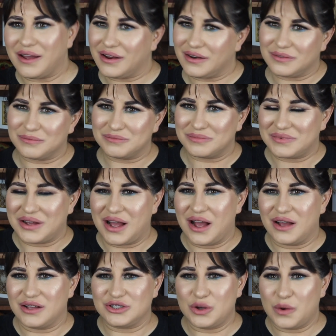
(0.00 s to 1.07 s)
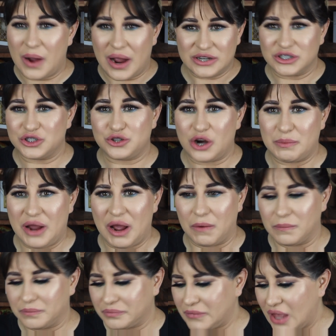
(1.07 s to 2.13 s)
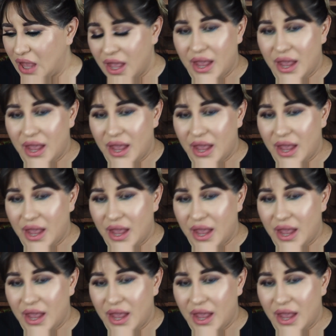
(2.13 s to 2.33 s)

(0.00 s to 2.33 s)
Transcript: And so I just dropped out.